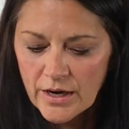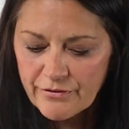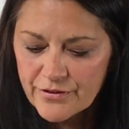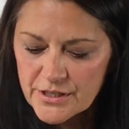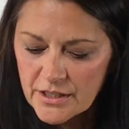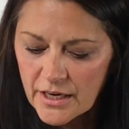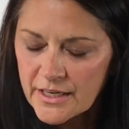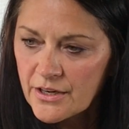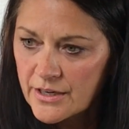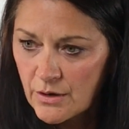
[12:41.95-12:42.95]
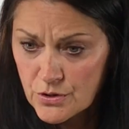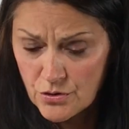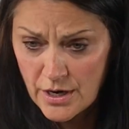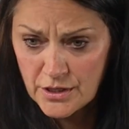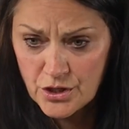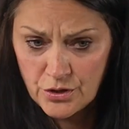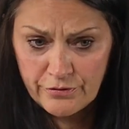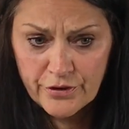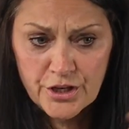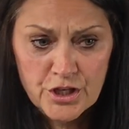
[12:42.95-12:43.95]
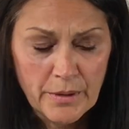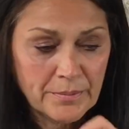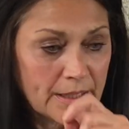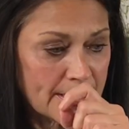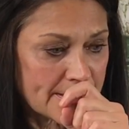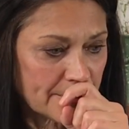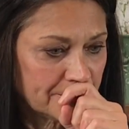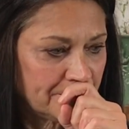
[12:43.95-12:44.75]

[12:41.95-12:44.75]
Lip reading: first got here and I was trying to furnish my place,